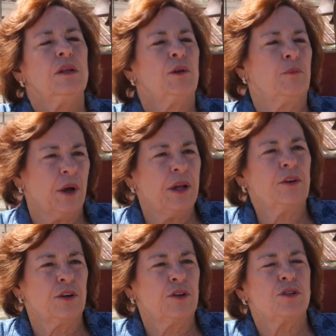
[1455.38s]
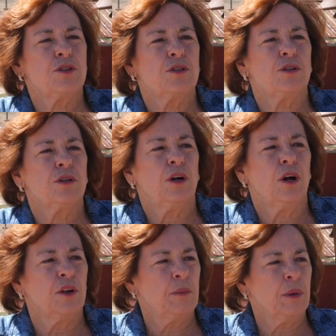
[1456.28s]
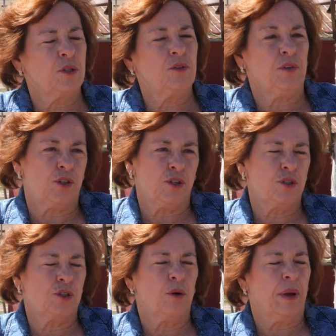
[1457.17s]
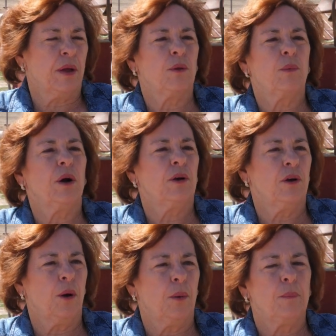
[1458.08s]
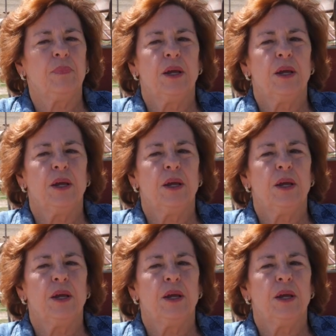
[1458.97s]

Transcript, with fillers: the predators are the most vicious around the water hole.